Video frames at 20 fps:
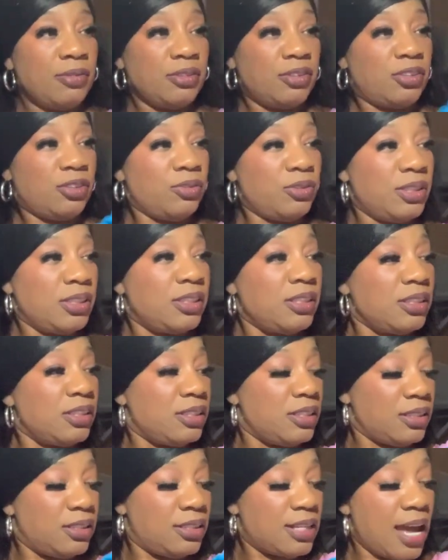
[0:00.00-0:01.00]
So this is
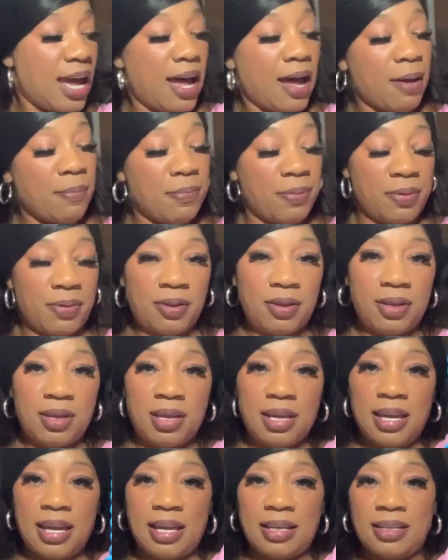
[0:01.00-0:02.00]
the top.
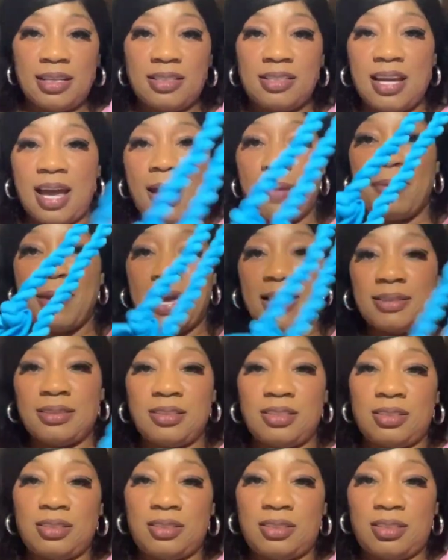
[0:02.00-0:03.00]
And the top has
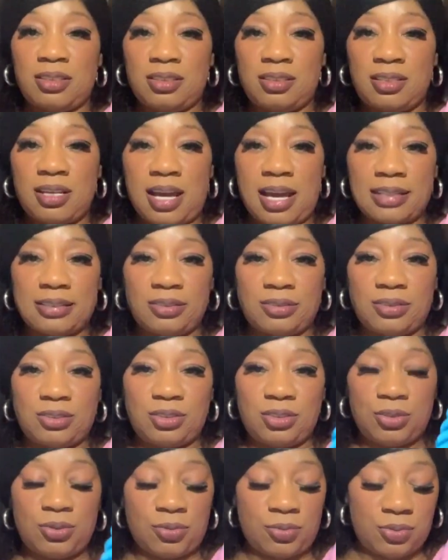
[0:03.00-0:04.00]
the, the
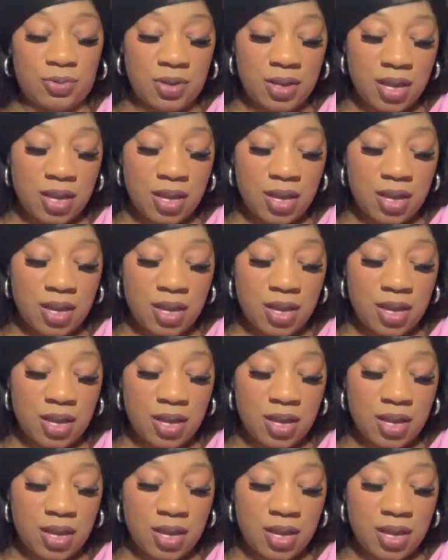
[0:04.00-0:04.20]
tassels too.